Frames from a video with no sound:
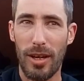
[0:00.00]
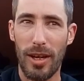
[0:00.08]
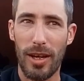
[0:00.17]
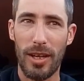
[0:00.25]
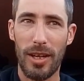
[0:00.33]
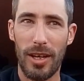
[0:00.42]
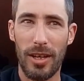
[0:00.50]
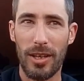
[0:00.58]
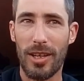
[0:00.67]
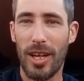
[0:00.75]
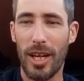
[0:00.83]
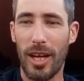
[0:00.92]
I
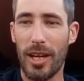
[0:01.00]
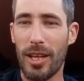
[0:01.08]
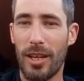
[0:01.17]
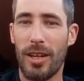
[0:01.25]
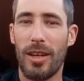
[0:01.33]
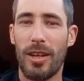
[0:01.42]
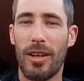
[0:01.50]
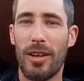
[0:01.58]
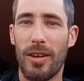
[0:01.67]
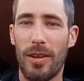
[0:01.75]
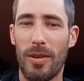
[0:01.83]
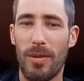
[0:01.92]
didn't got any
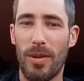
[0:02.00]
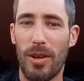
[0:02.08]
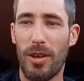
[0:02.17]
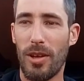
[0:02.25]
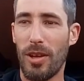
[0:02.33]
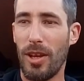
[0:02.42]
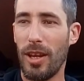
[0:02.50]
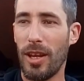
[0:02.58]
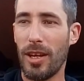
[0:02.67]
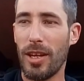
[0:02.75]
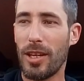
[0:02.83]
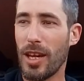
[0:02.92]

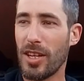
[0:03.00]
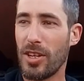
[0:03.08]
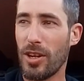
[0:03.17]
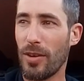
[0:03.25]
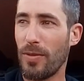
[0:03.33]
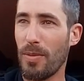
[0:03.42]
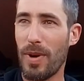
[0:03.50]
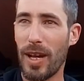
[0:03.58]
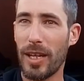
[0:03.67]
indication of a